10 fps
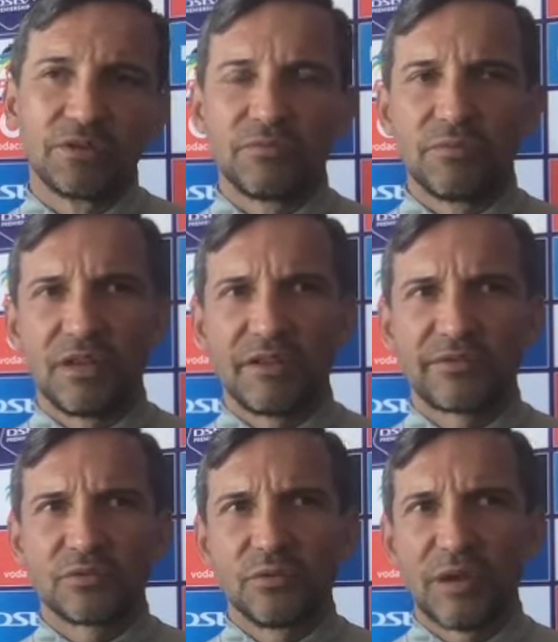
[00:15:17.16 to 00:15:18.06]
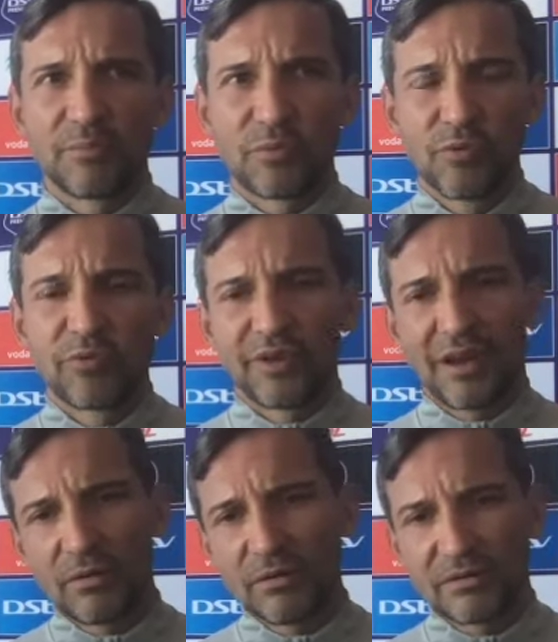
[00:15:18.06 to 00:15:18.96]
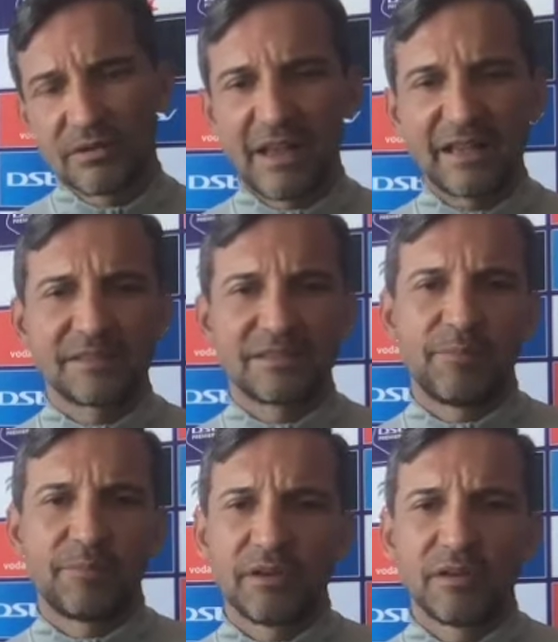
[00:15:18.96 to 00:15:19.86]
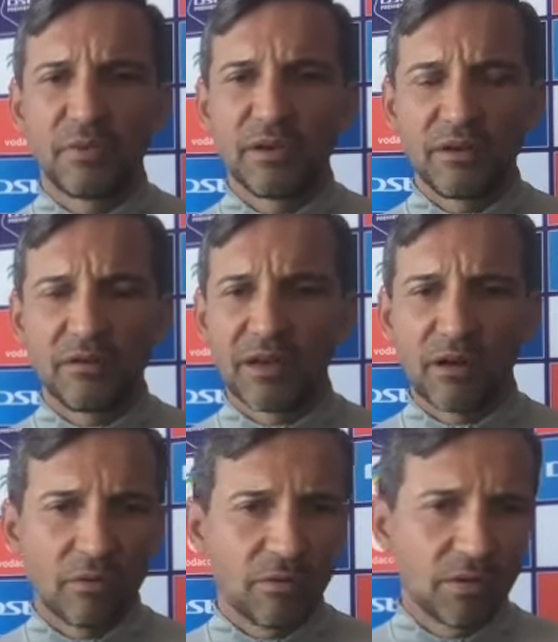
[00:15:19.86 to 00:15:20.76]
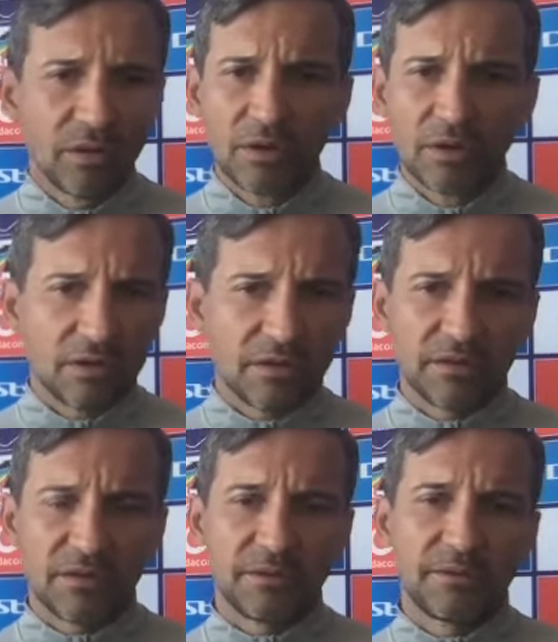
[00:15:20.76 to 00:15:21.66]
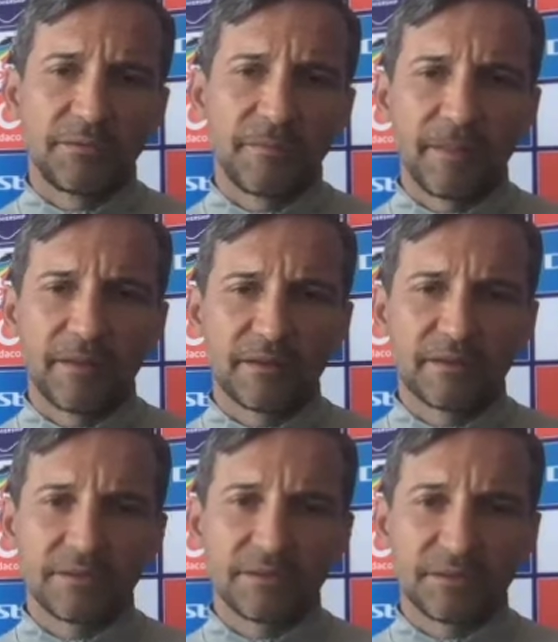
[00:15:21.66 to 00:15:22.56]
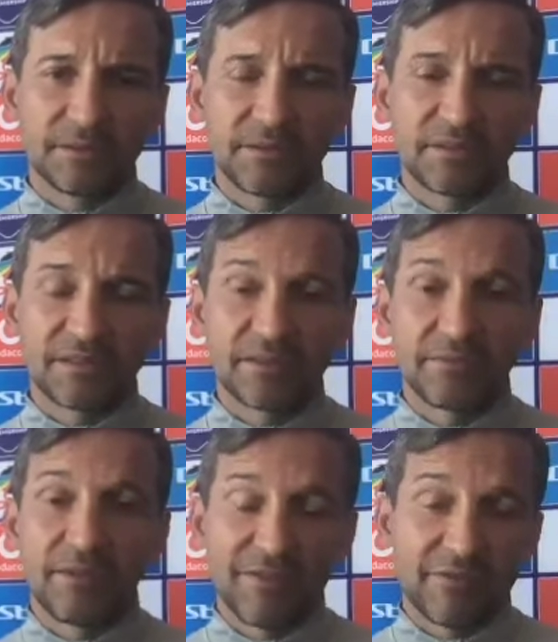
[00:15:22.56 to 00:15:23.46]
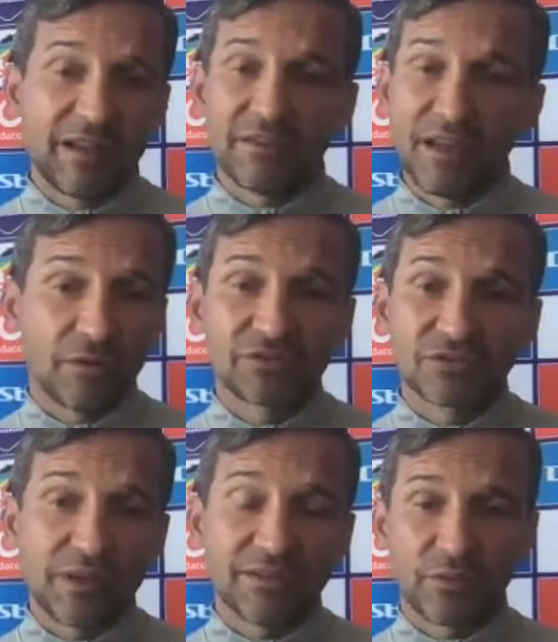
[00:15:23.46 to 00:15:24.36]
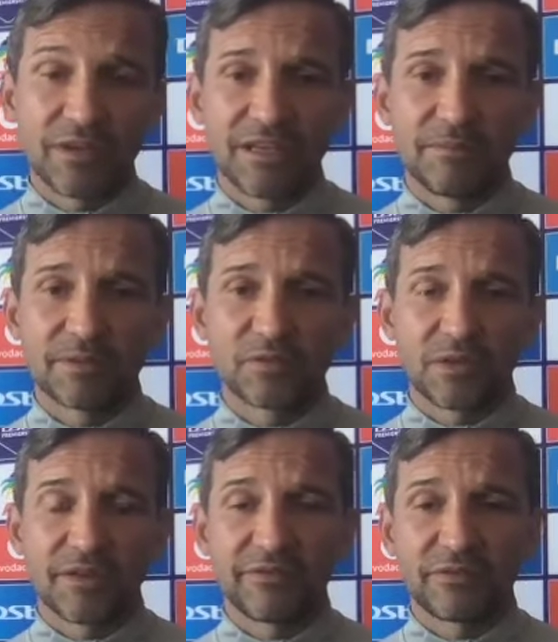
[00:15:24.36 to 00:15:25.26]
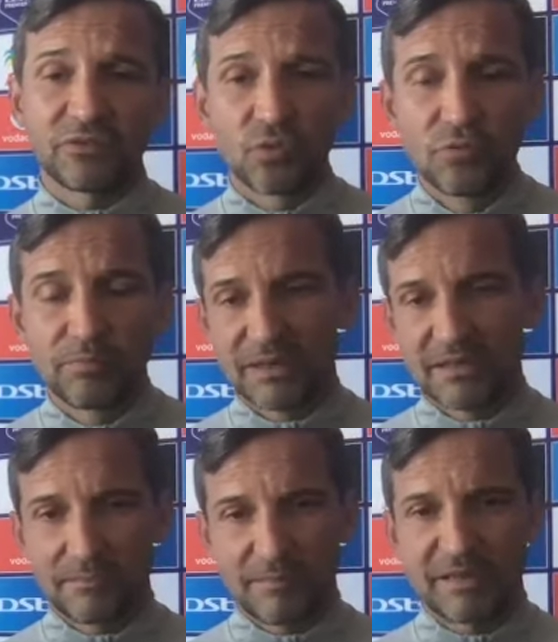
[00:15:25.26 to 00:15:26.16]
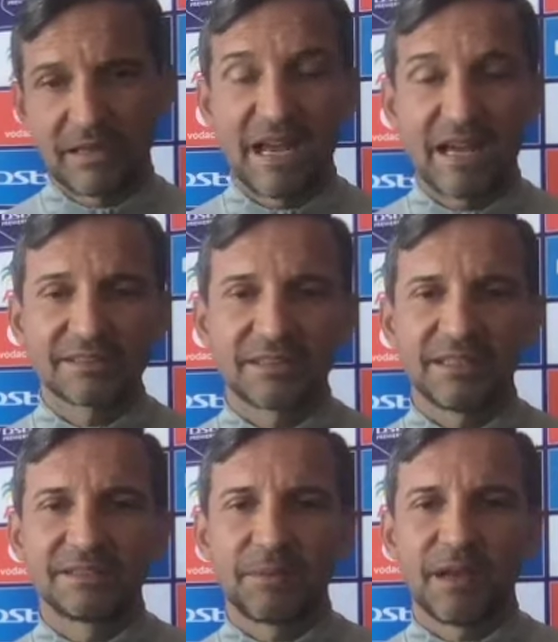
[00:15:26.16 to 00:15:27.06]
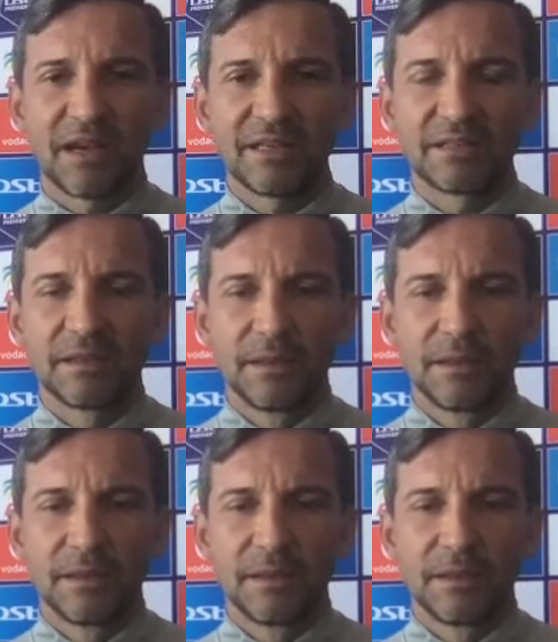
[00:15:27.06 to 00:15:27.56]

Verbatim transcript: we have to improve now the next step, and we need now. Uh, uh the, the, we have not now three three keepers. We have two, but but the youngster is behind